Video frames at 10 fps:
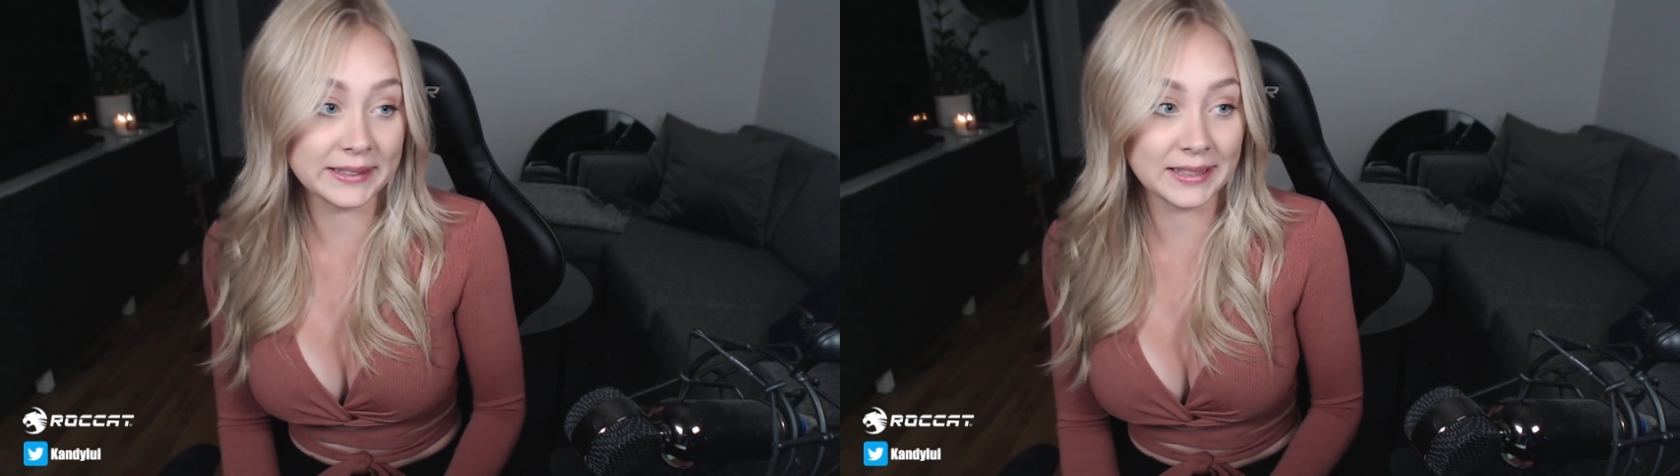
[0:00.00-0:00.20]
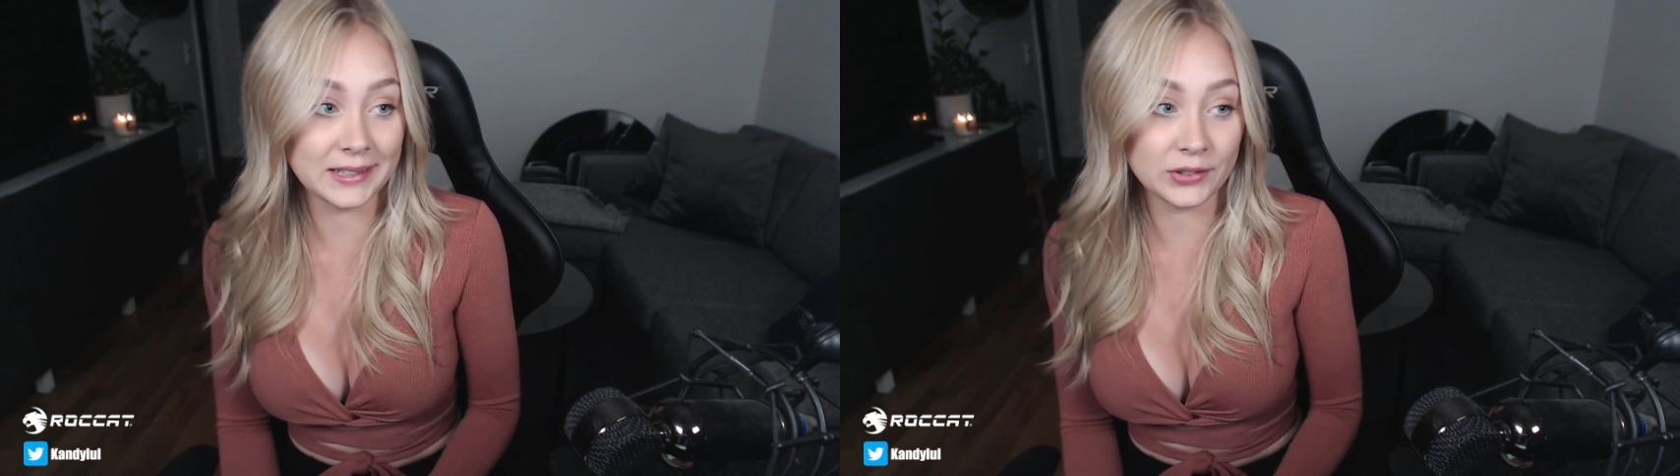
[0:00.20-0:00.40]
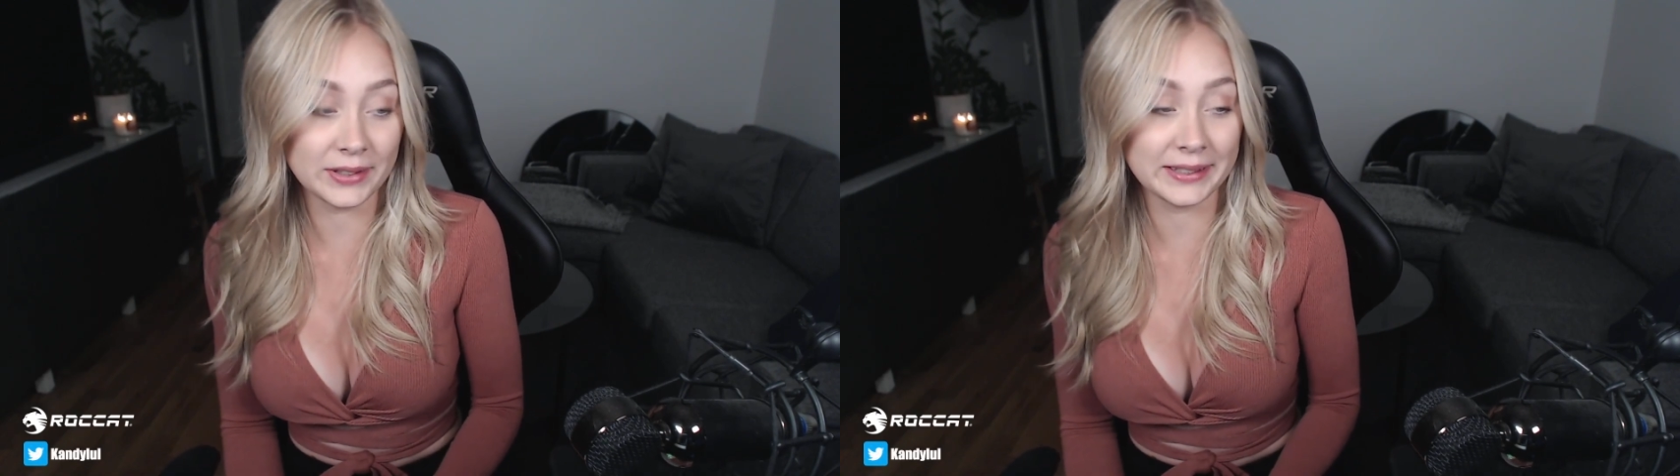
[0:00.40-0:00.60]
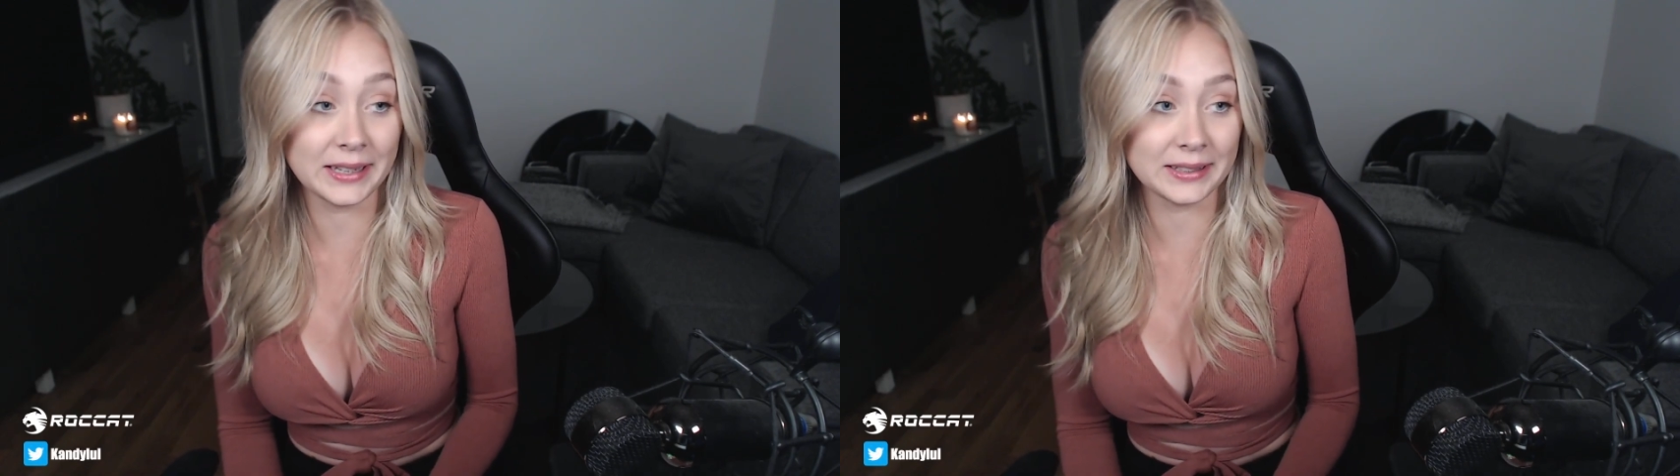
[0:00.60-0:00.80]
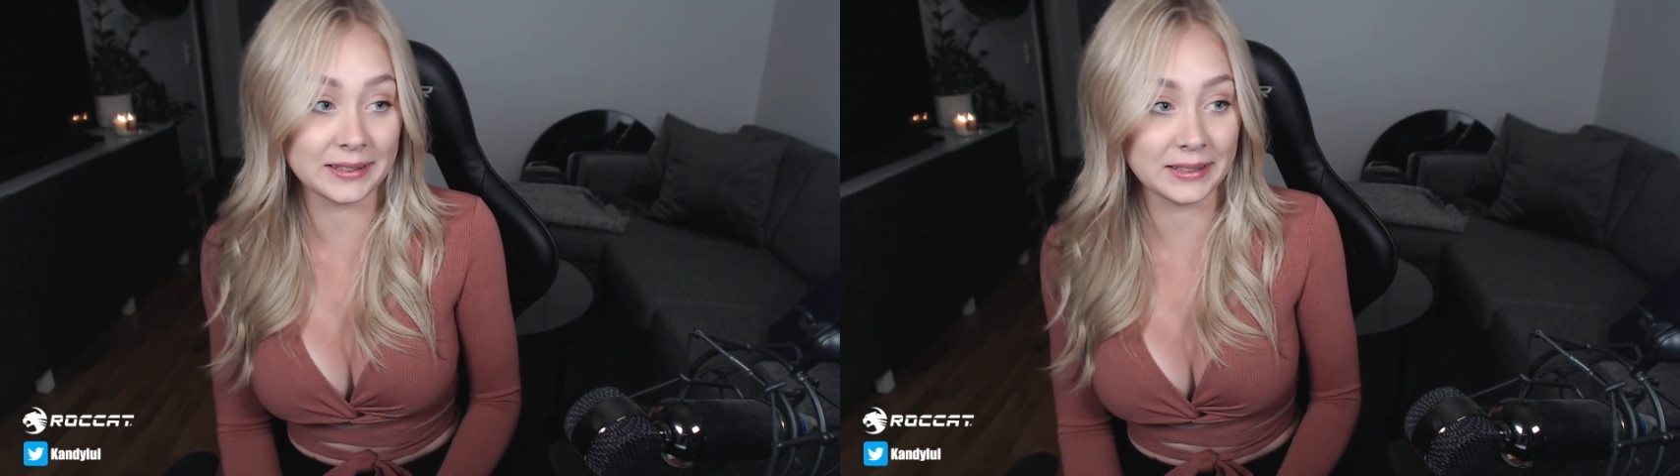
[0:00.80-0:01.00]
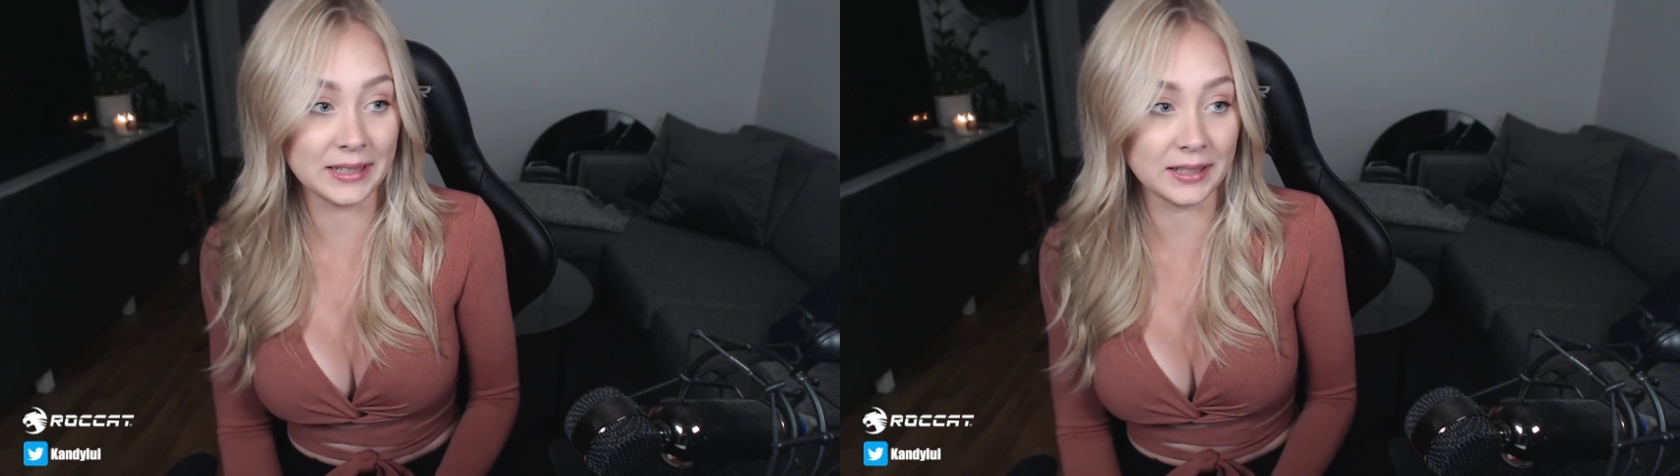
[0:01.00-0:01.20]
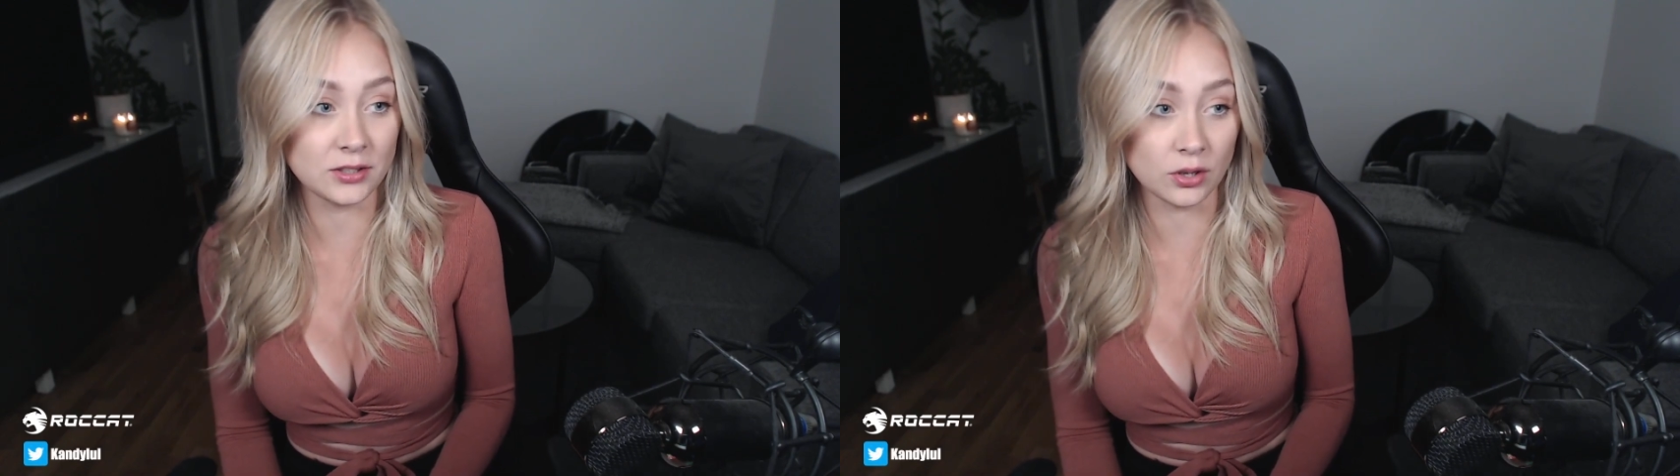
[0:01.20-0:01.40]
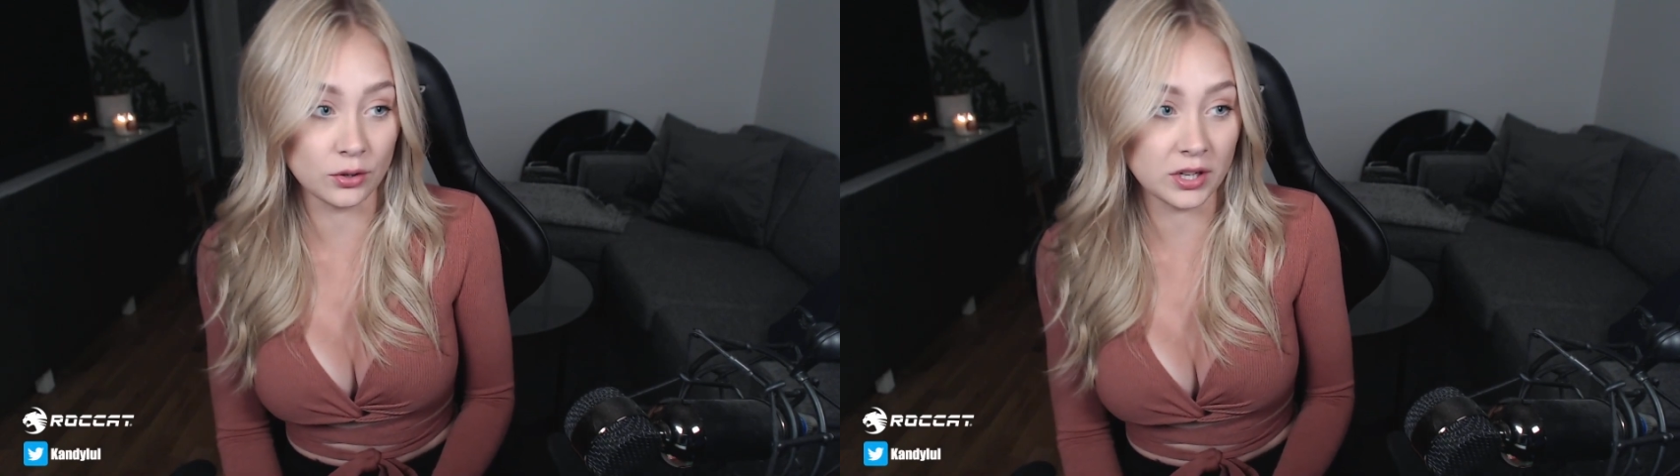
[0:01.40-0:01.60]
interested in in
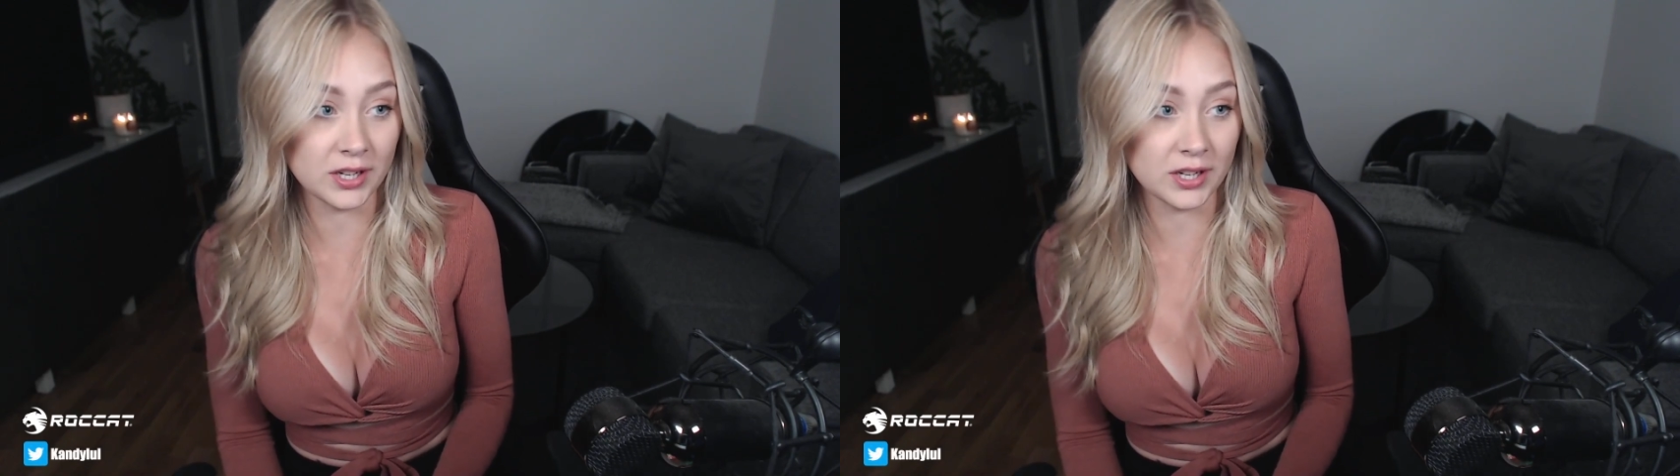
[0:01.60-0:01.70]
Joker,